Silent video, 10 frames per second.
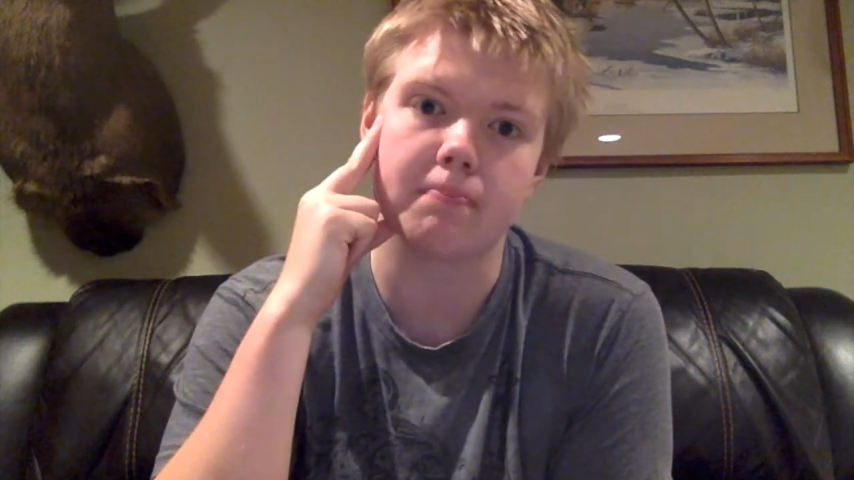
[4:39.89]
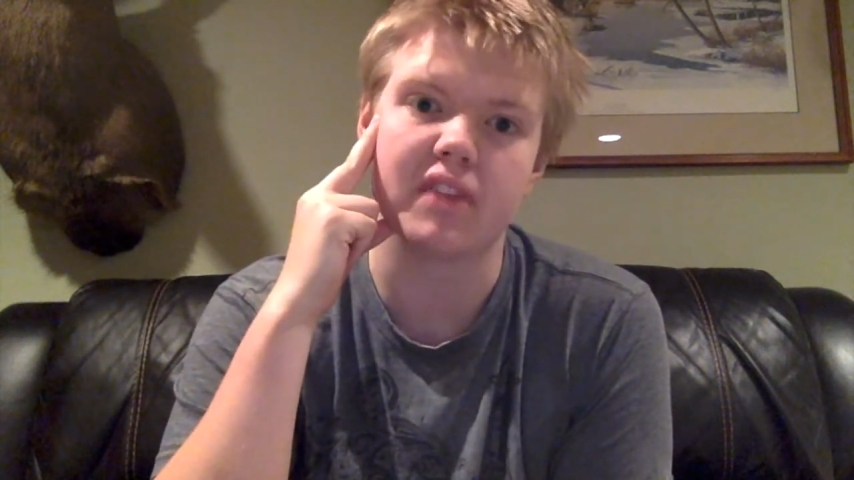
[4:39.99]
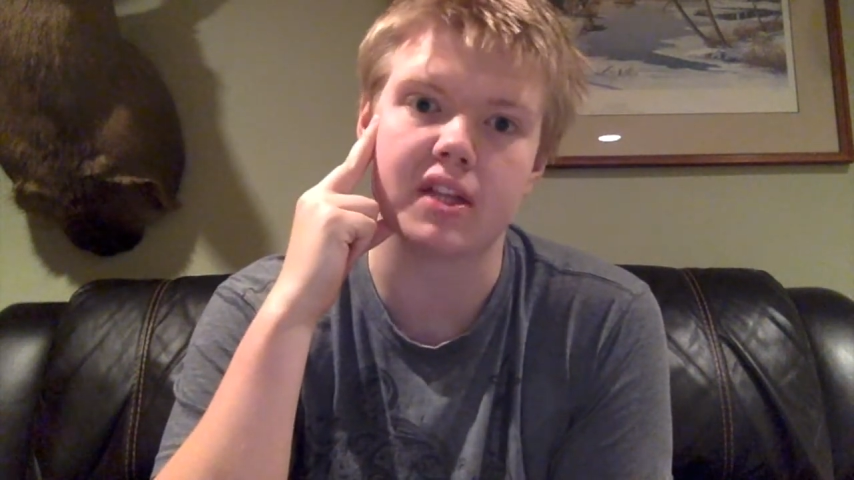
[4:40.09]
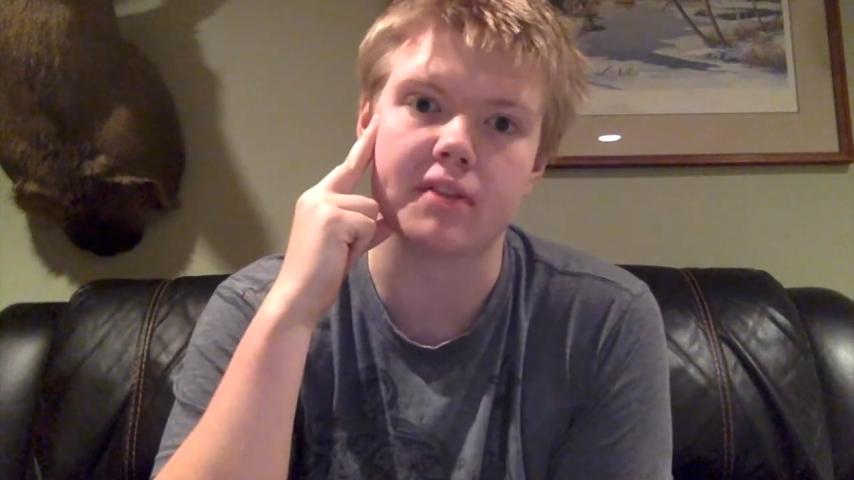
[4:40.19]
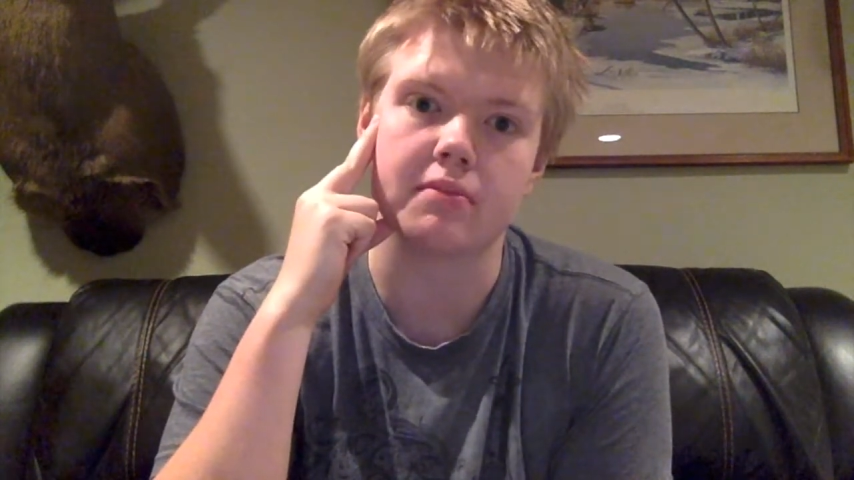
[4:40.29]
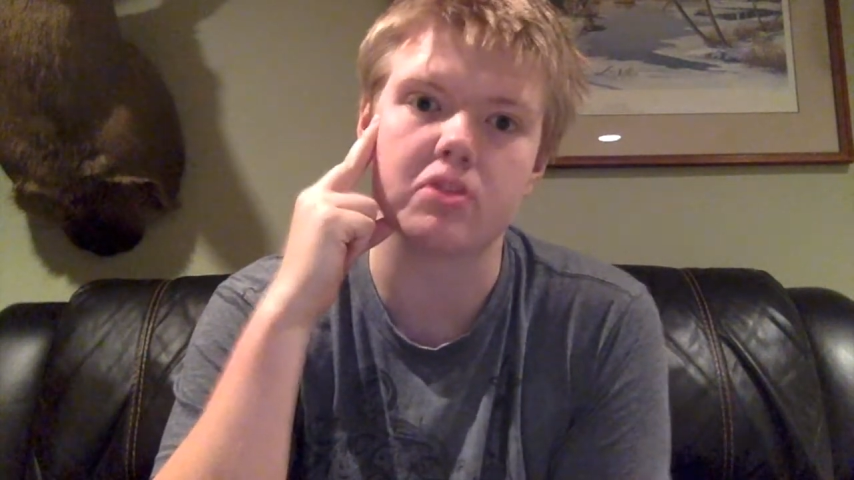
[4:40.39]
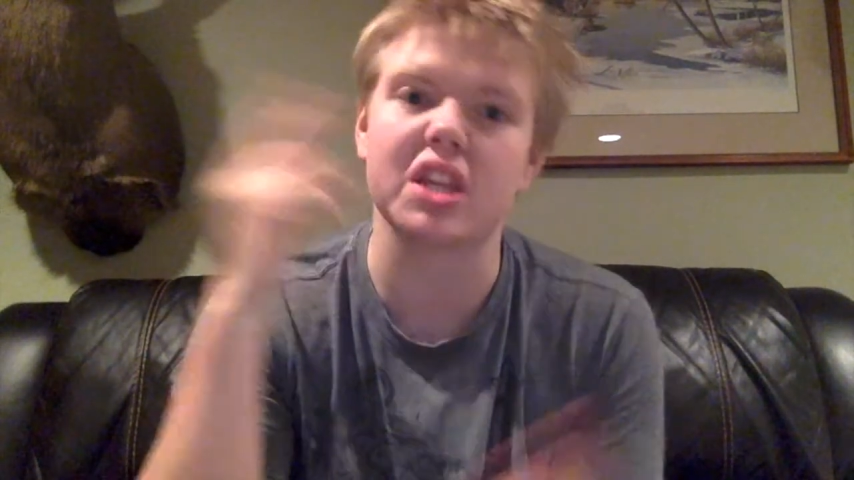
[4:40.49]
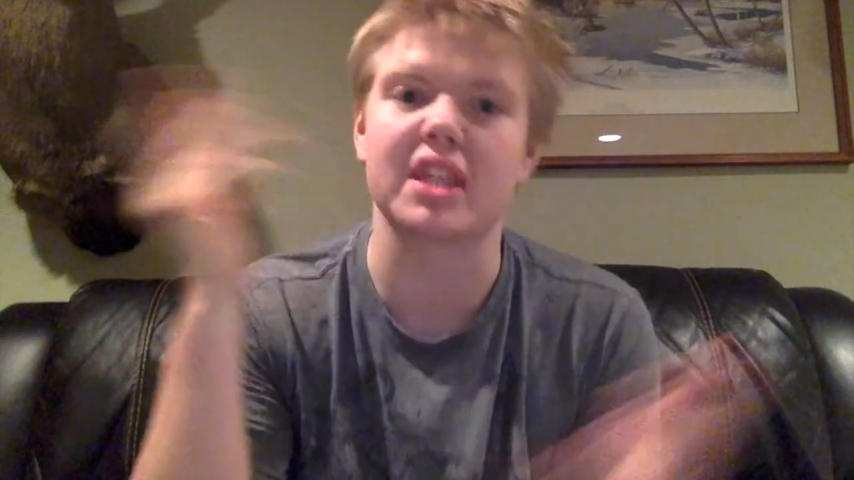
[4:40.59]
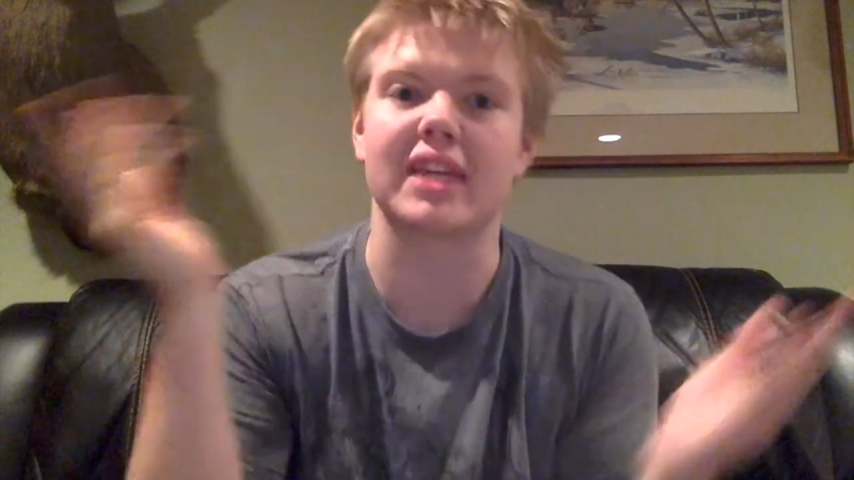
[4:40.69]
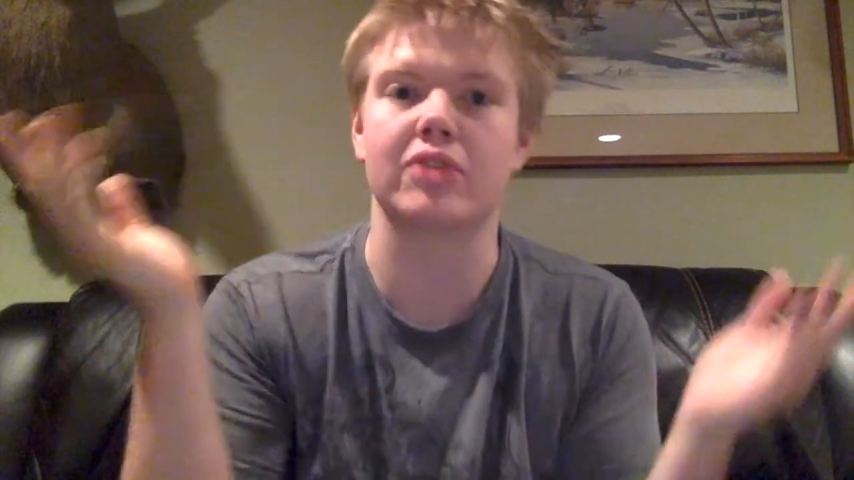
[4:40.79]
villain. There's
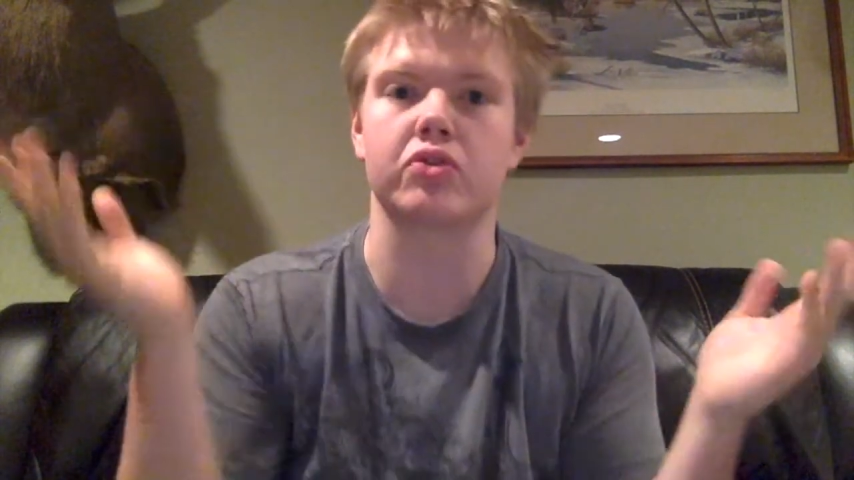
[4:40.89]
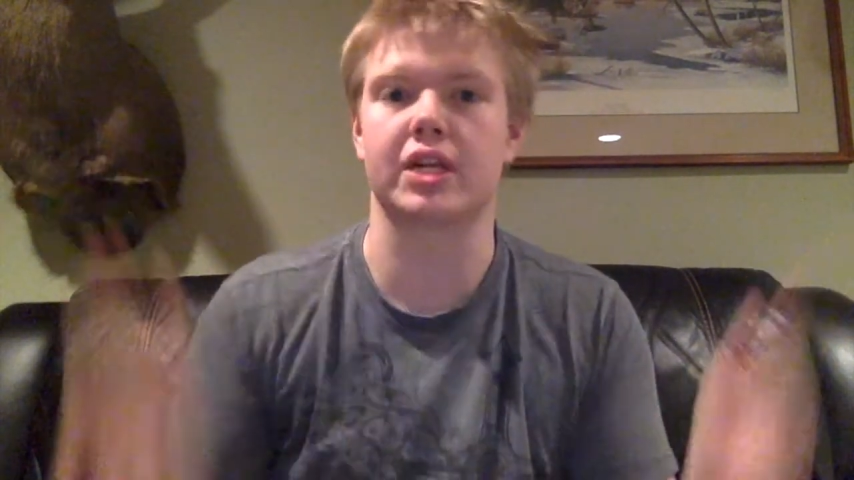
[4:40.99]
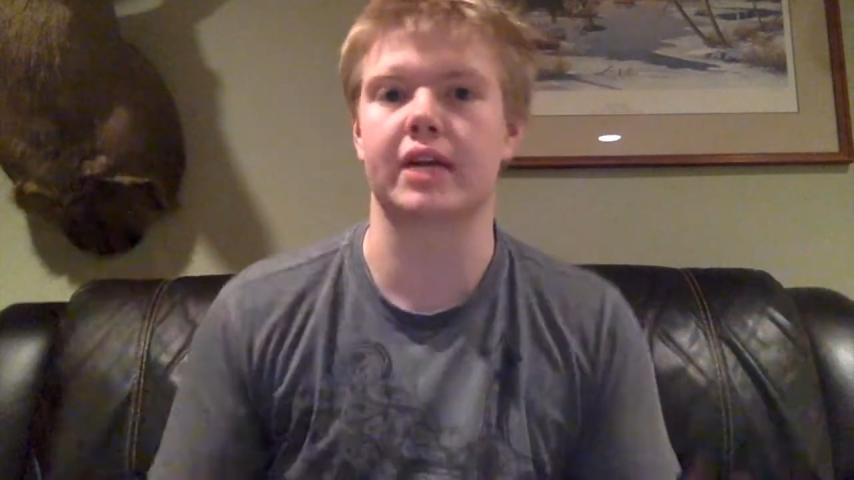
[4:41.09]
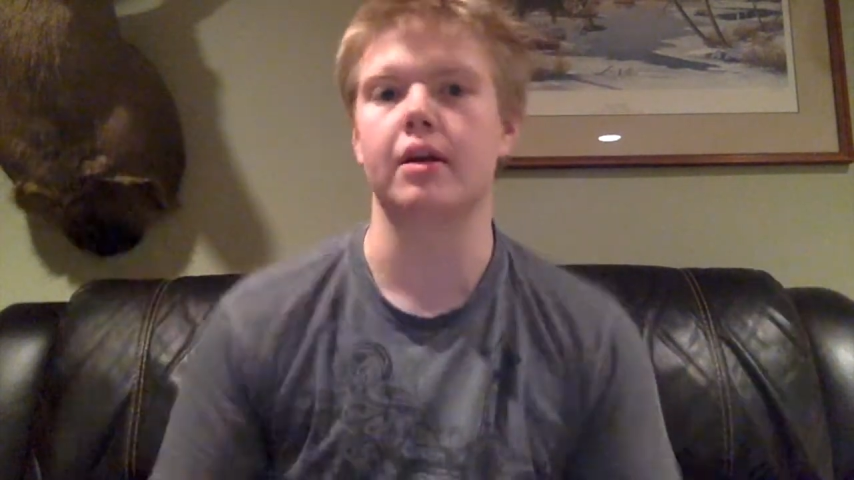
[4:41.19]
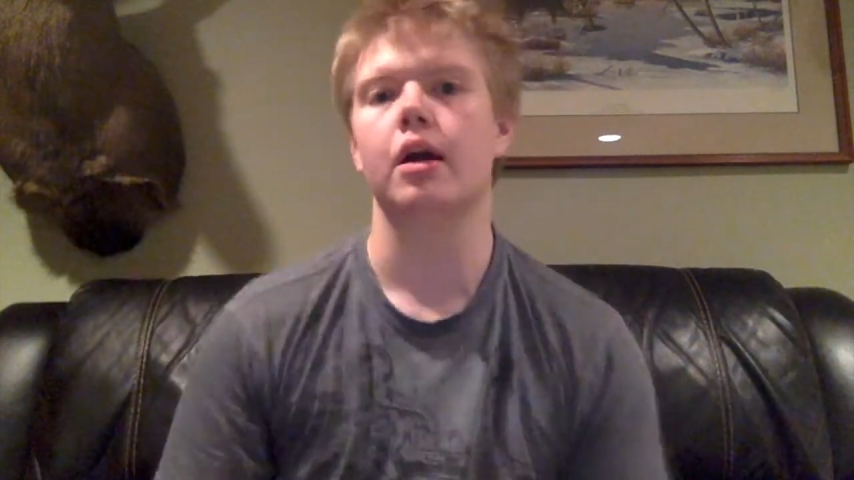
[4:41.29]
nothing interesting.